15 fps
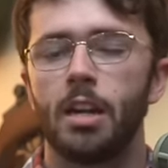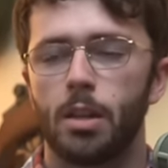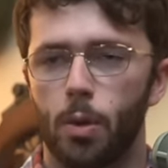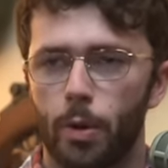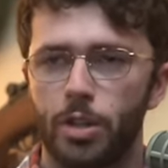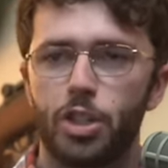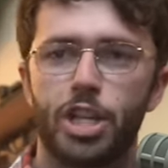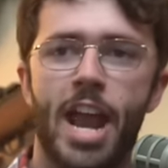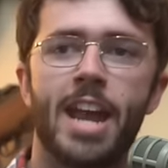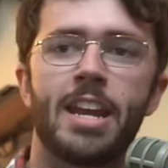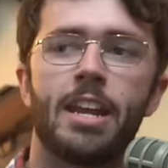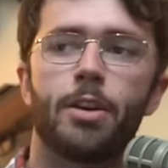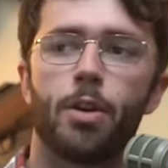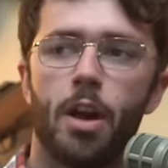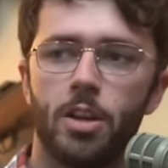Lauren Chen
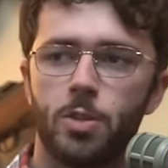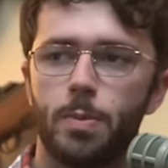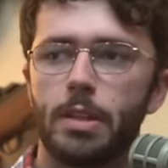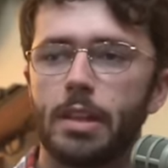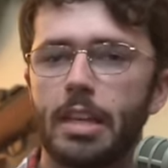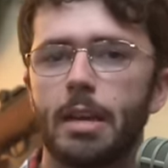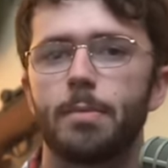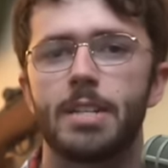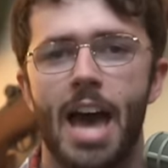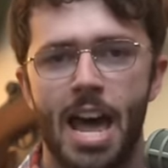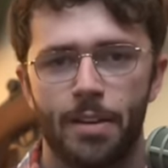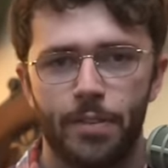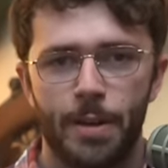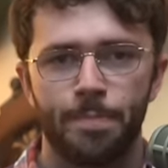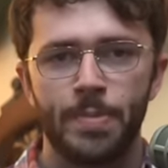and her husband Liam
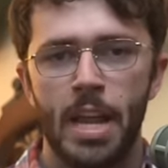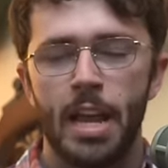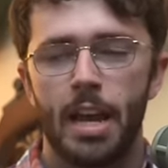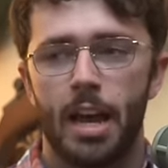Donovan.